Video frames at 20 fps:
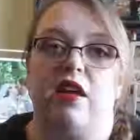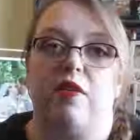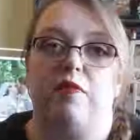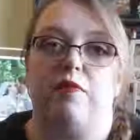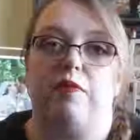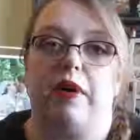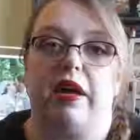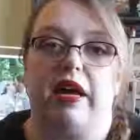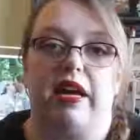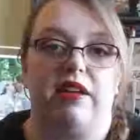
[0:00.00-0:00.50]

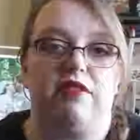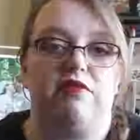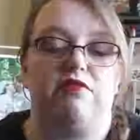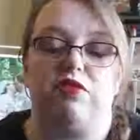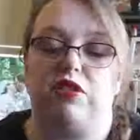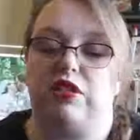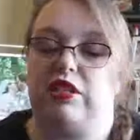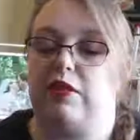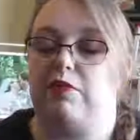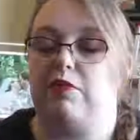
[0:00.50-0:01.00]
But
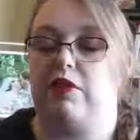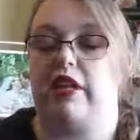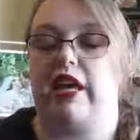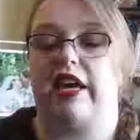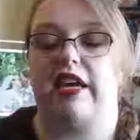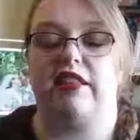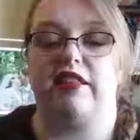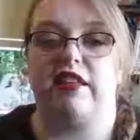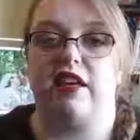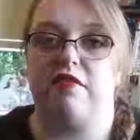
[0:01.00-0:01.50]
she seemed to
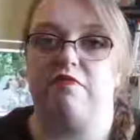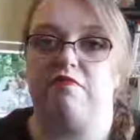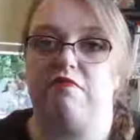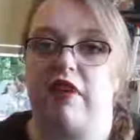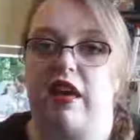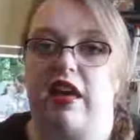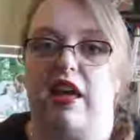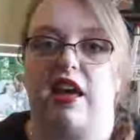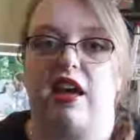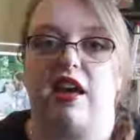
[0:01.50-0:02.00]
like them,
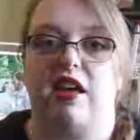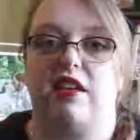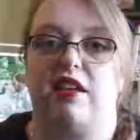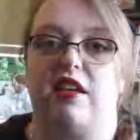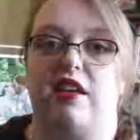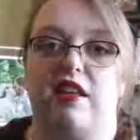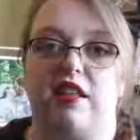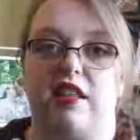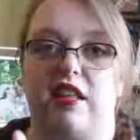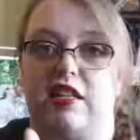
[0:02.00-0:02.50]
and
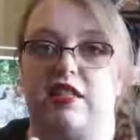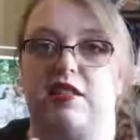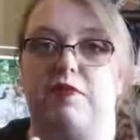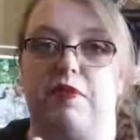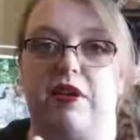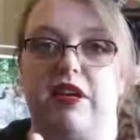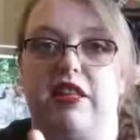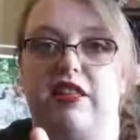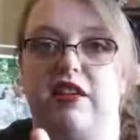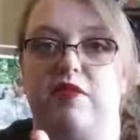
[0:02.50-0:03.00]
that's a
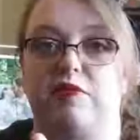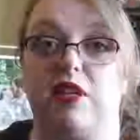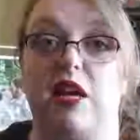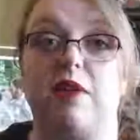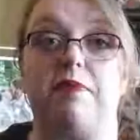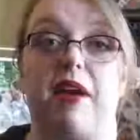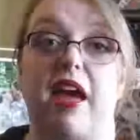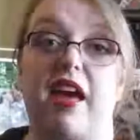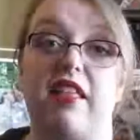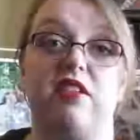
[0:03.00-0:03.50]
big thumbs
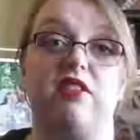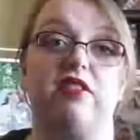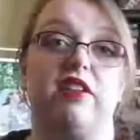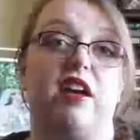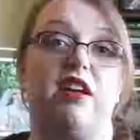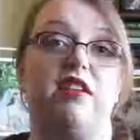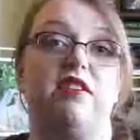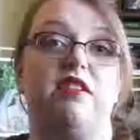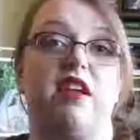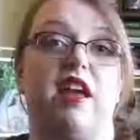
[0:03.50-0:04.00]
up. And they're
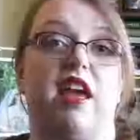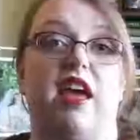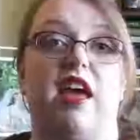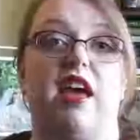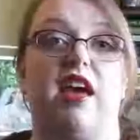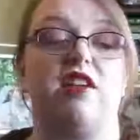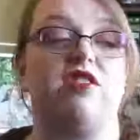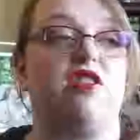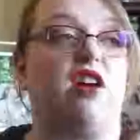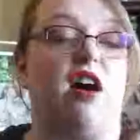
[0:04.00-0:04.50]
done
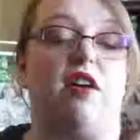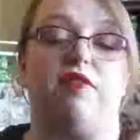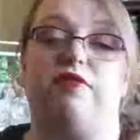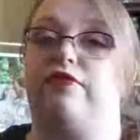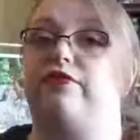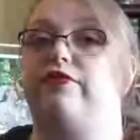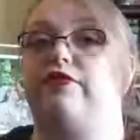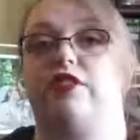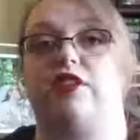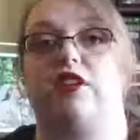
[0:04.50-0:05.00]
and off
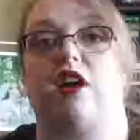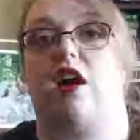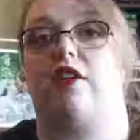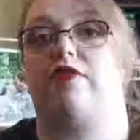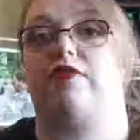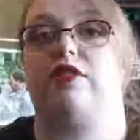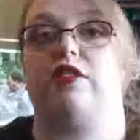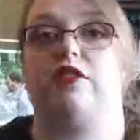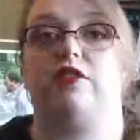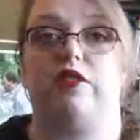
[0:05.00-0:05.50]

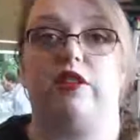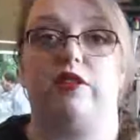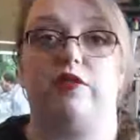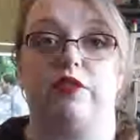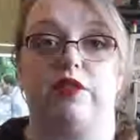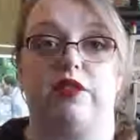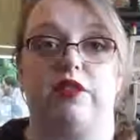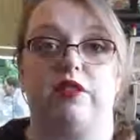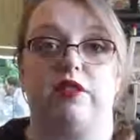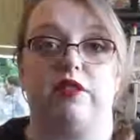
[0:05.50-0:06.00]
to
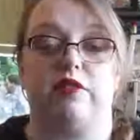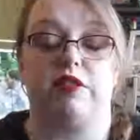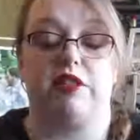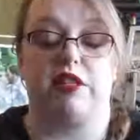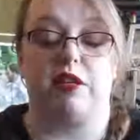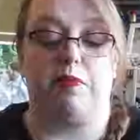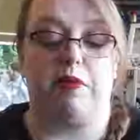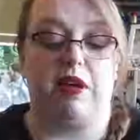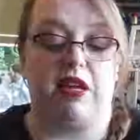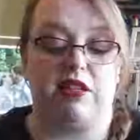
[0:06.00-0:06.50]
the
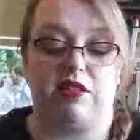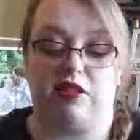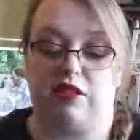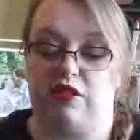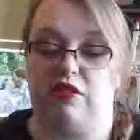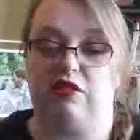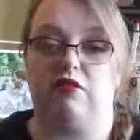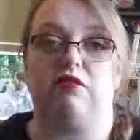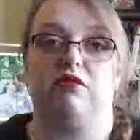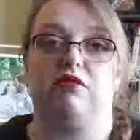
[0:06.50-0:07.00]
recipient,
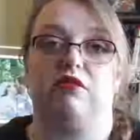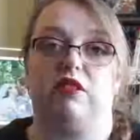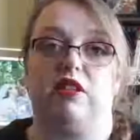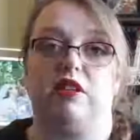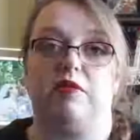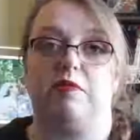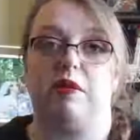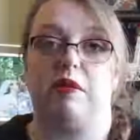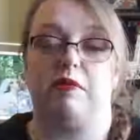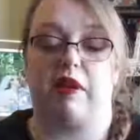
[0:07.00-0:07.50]
so
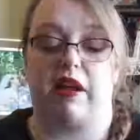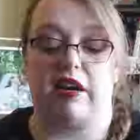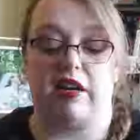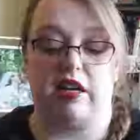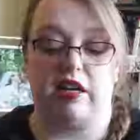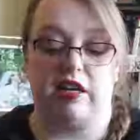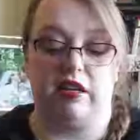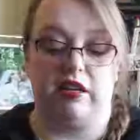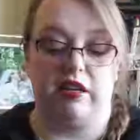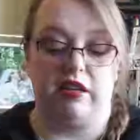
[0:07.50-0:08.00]
couldn't be
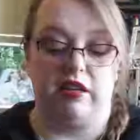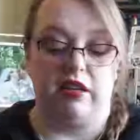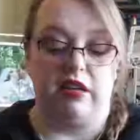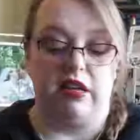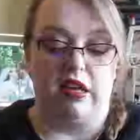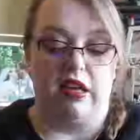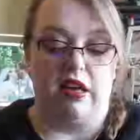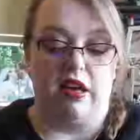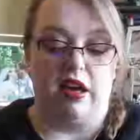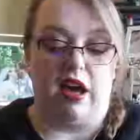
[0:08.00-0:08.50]
better.
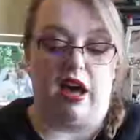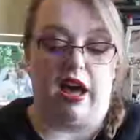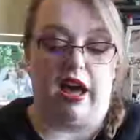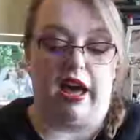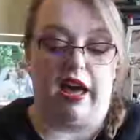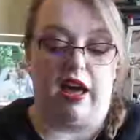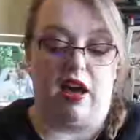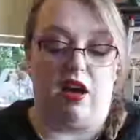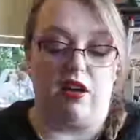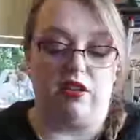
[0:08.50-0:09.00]

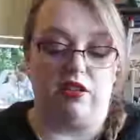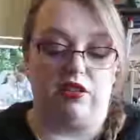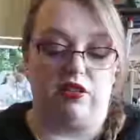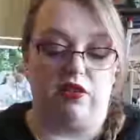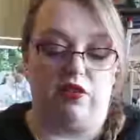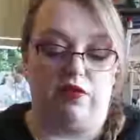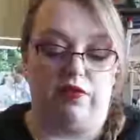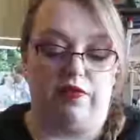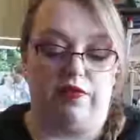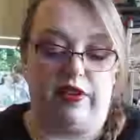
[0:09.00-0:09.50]
I
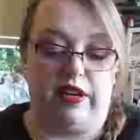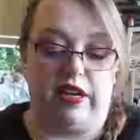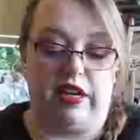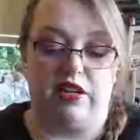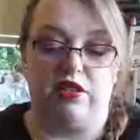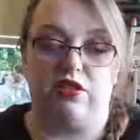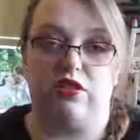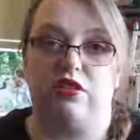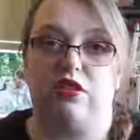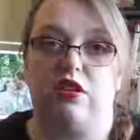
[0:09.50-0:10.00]
also
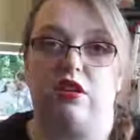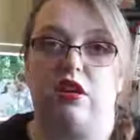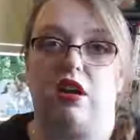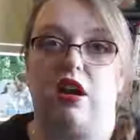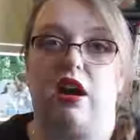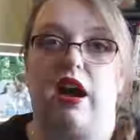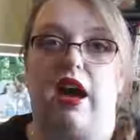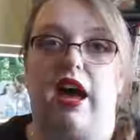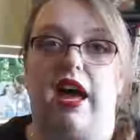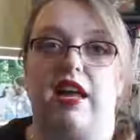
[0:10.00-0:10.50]
finished,
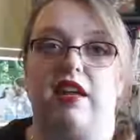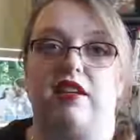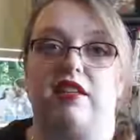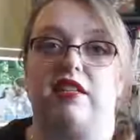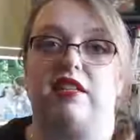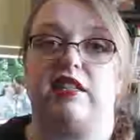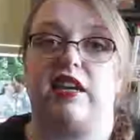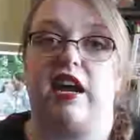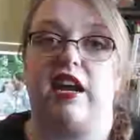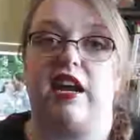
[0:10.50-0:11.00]
I had
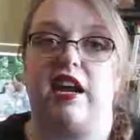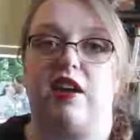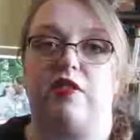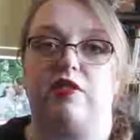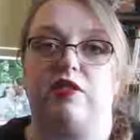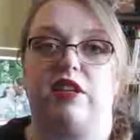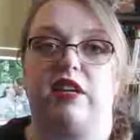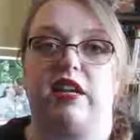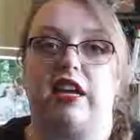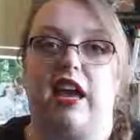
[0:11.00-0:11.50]
decided I
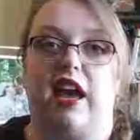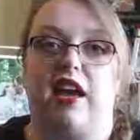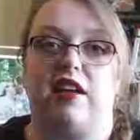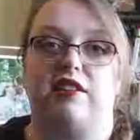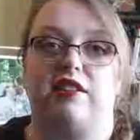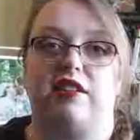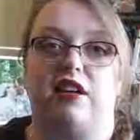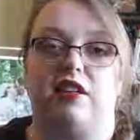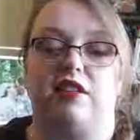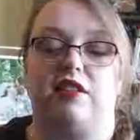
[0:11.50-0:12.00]
was going to
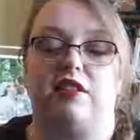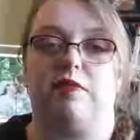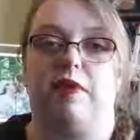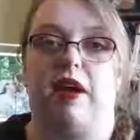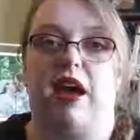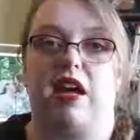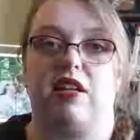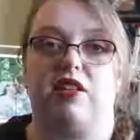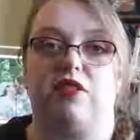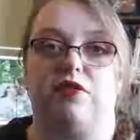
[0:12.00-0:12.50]
cast on some
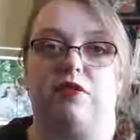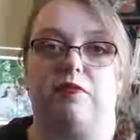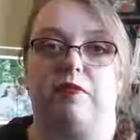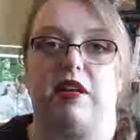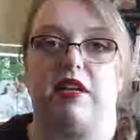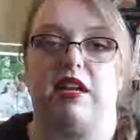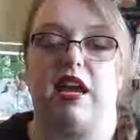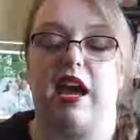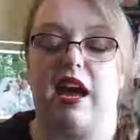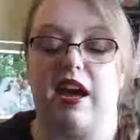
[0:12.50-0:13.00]
hats for my
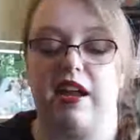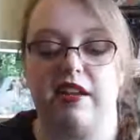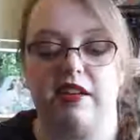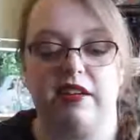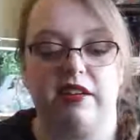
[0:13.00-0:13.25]
dad,